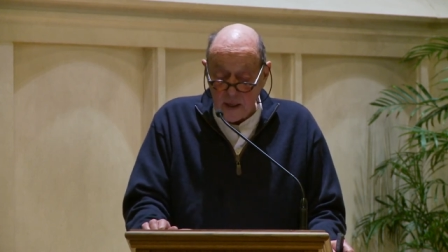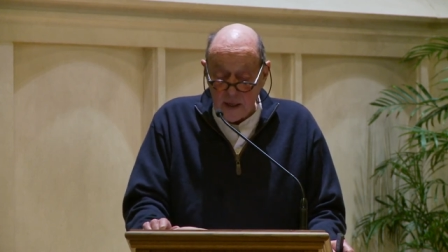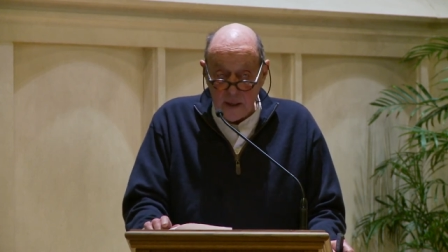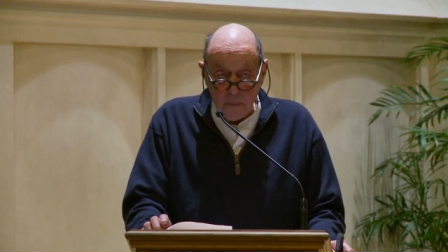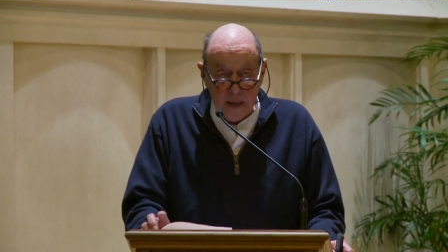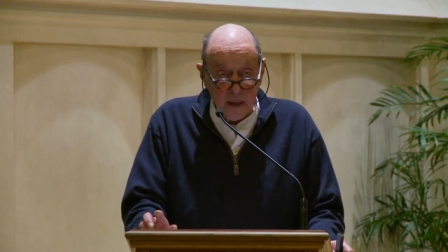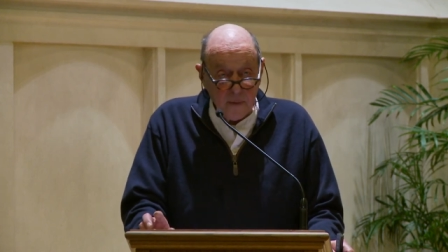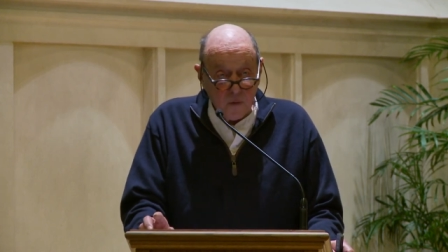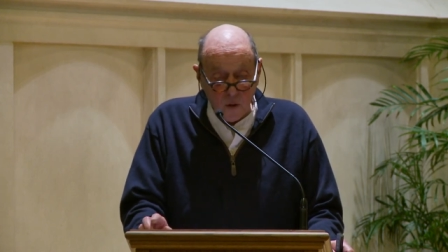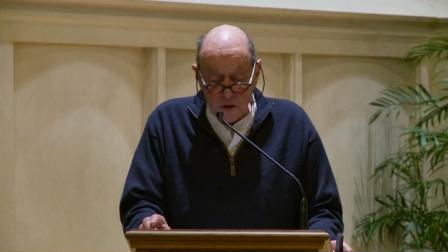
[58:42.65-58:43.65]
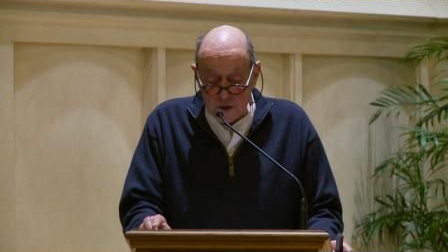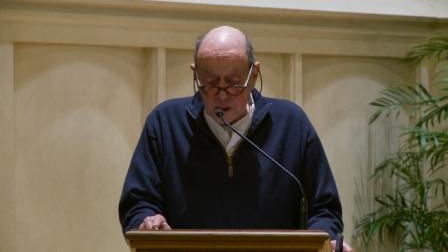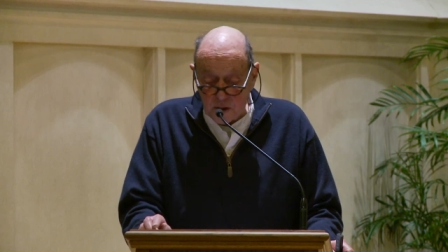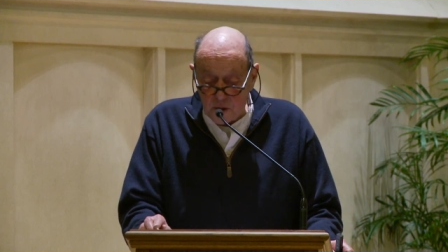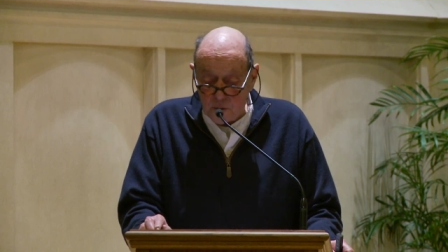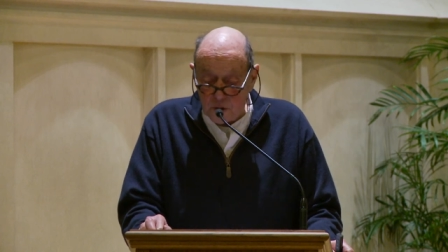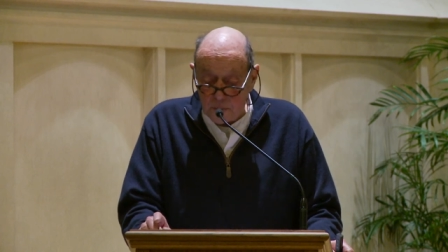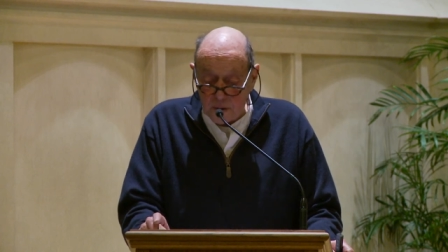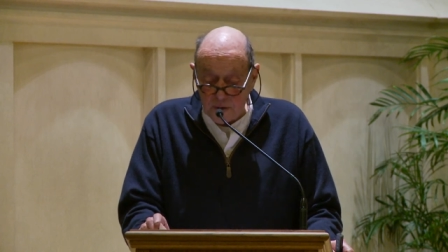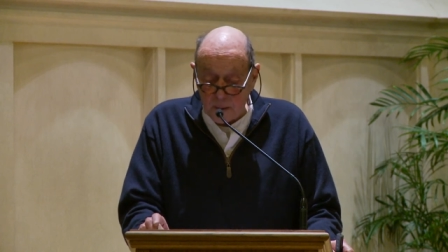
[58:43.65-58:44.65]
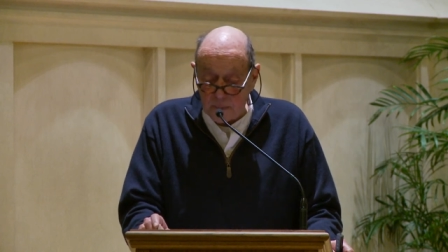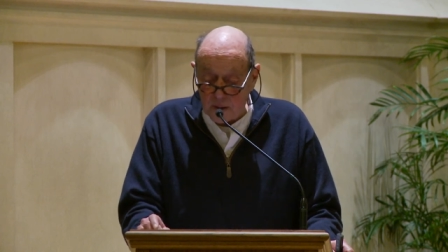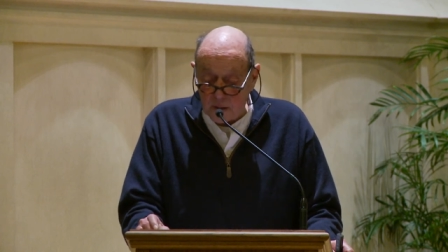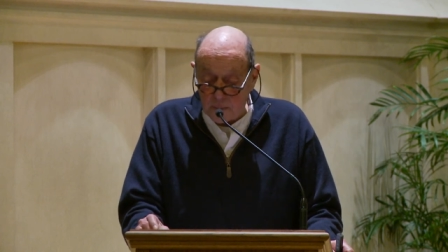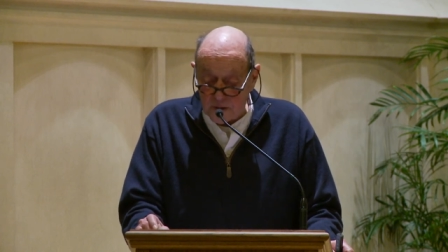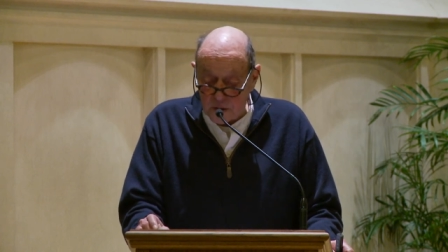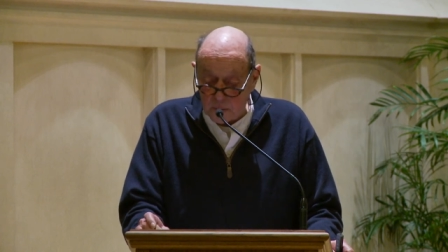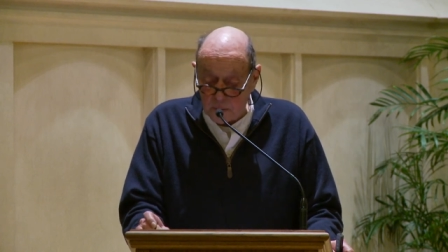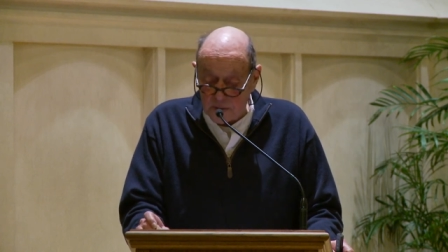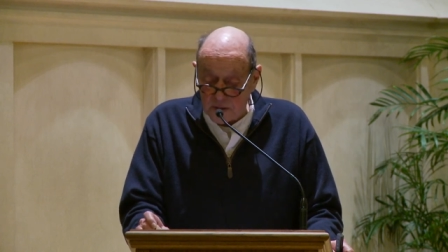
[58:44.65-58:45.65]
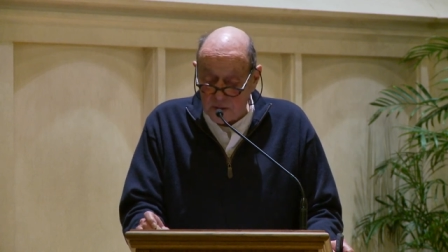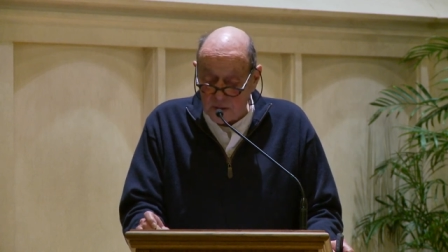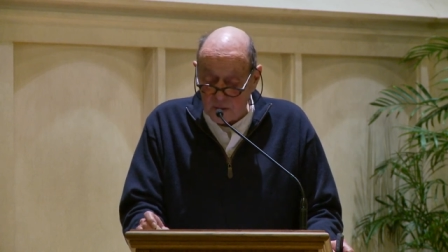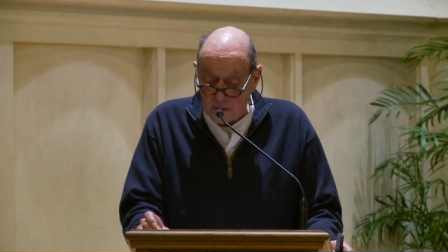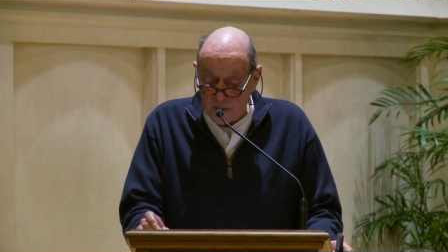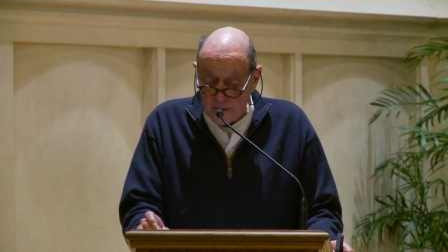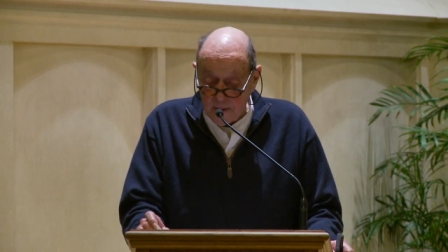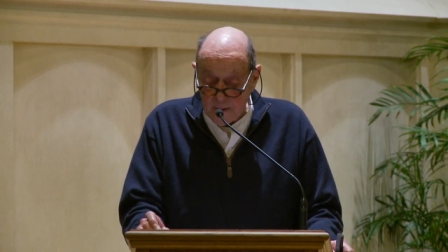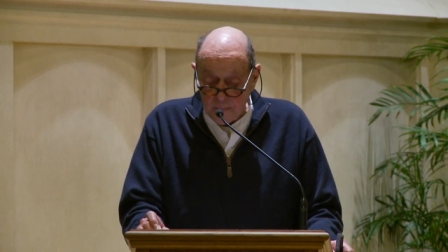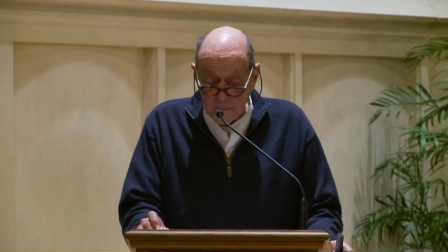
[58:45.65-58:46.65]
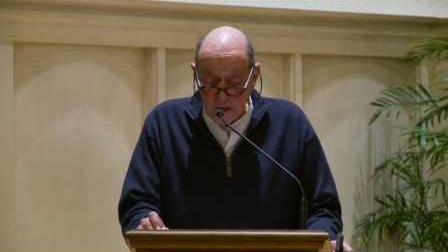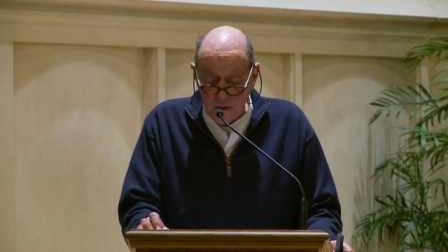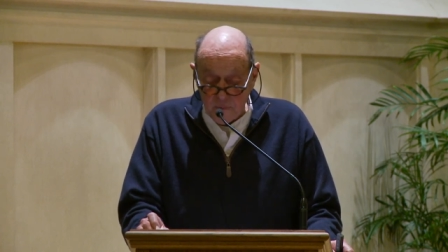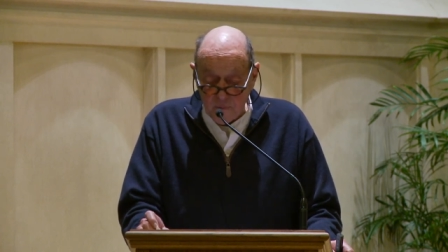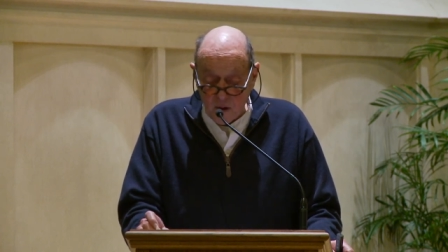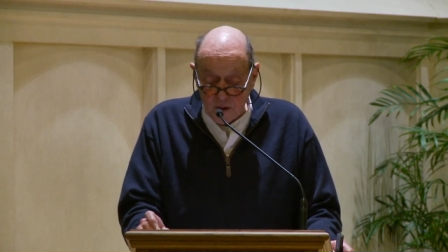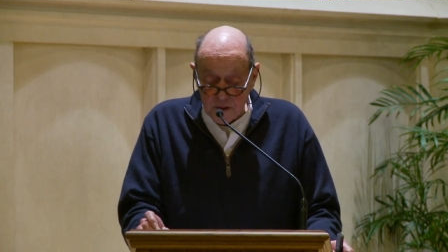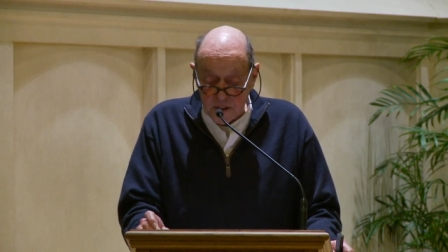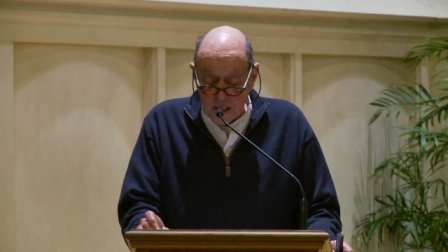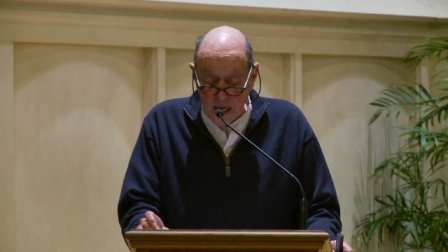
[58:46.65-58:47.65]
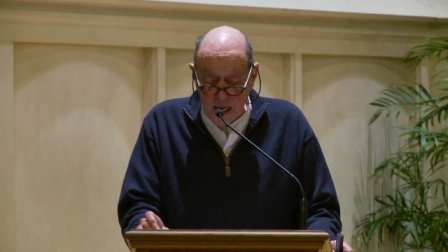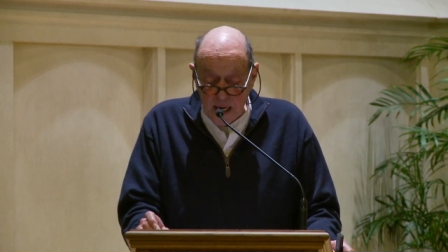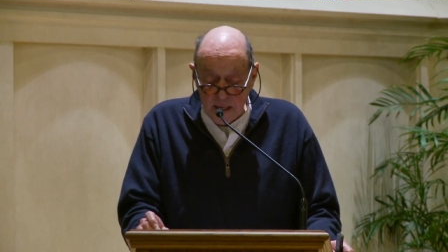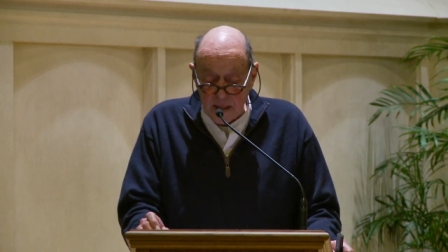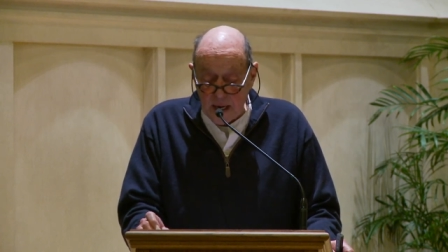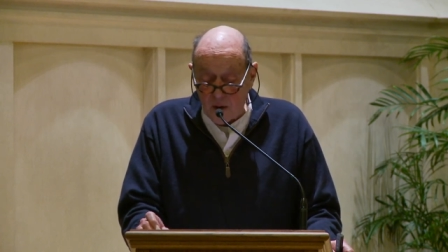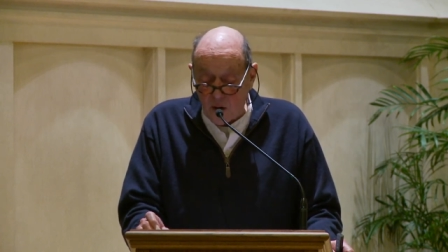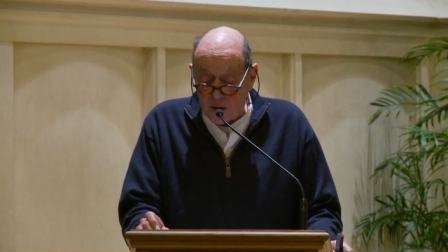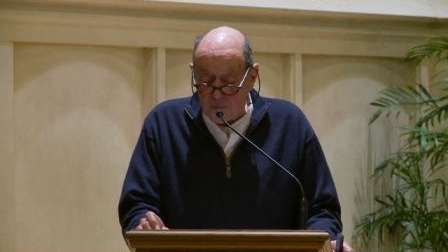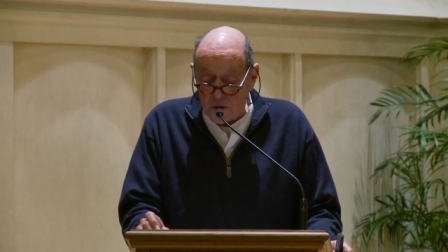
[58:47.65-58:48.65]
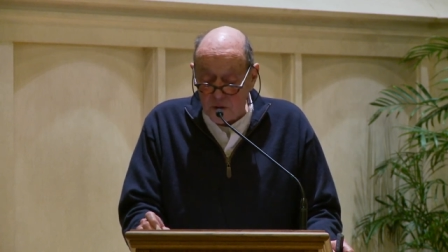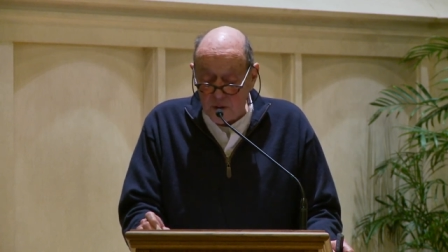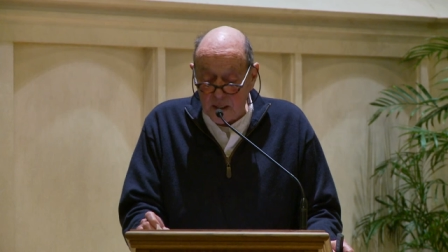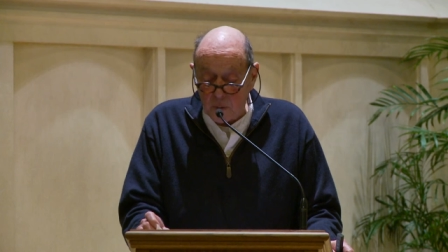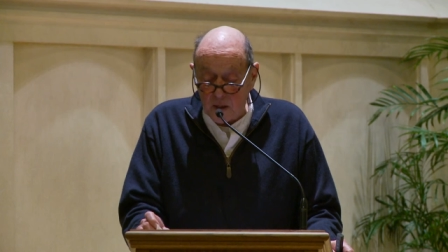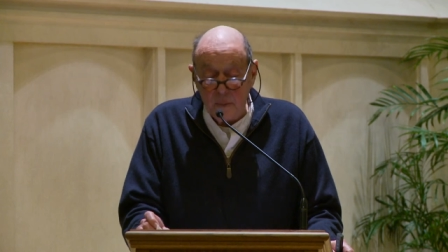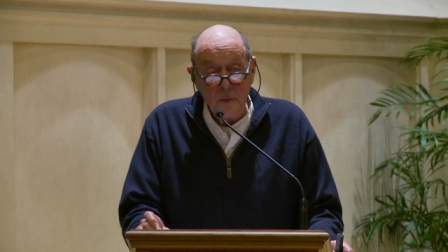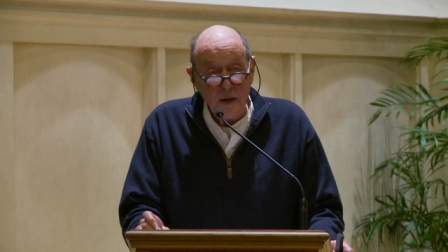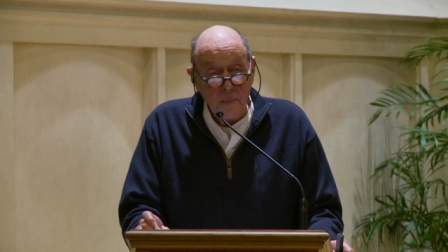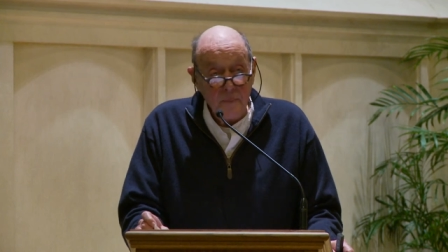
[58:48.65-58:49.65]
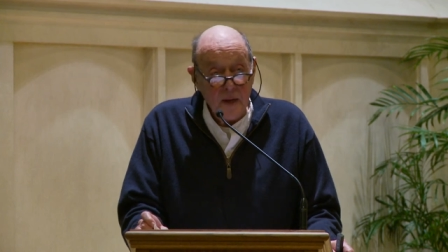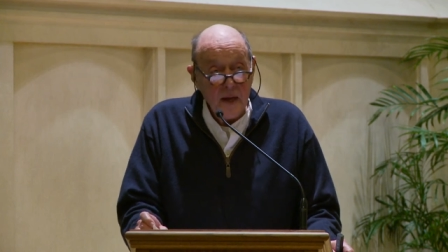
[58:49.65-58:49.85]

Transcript: It meant, of course, a huge buildup in combustible material in the forest and an artificial equilibrium